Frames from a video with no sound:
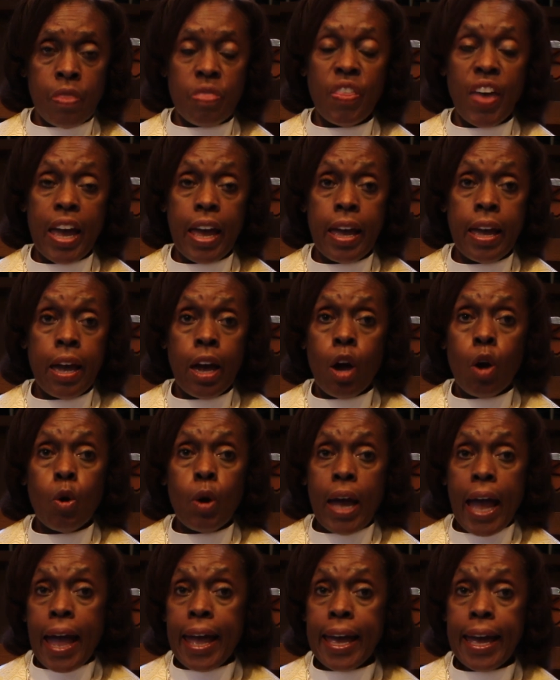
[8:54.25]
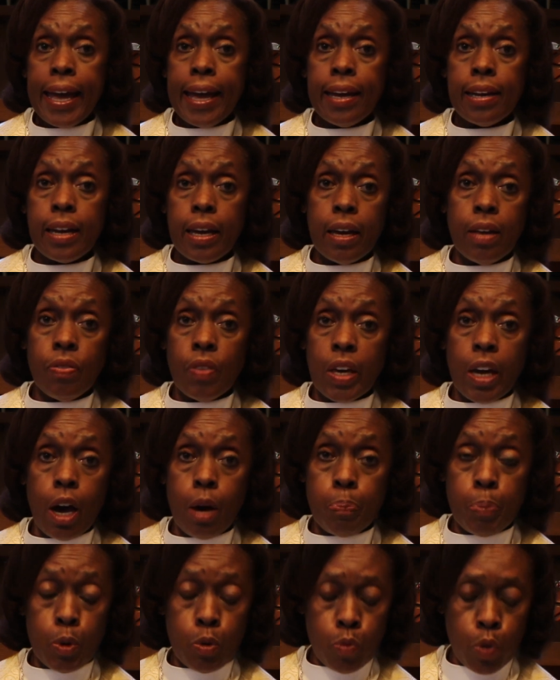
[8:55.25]
They hid in the
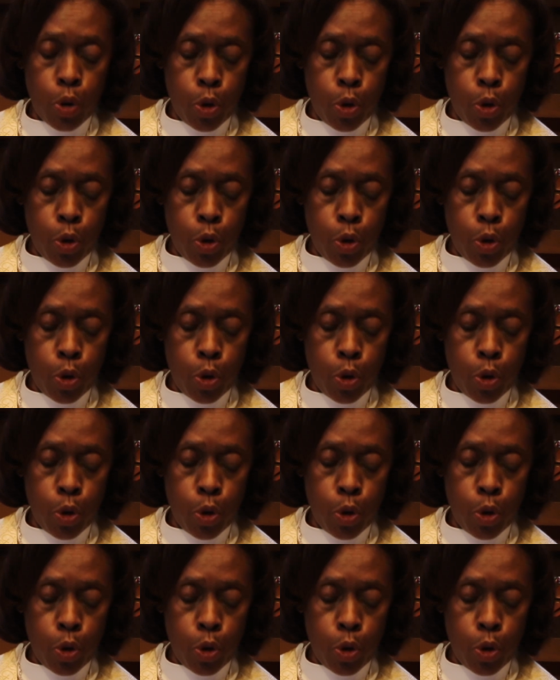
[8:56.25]
upper